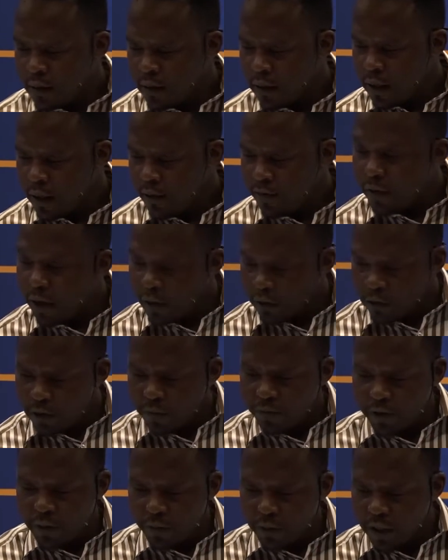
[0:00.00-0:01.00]
You've
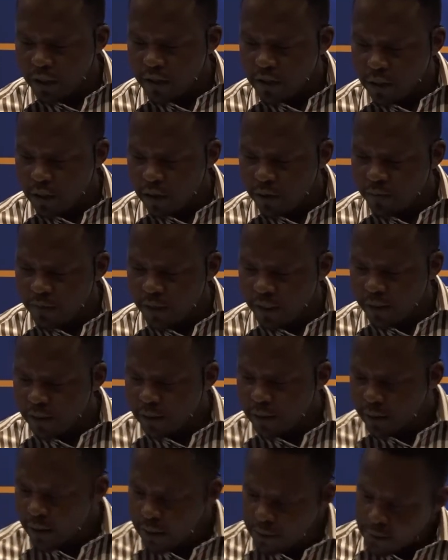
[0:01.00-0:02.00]
got fleet monitoring, not fleet.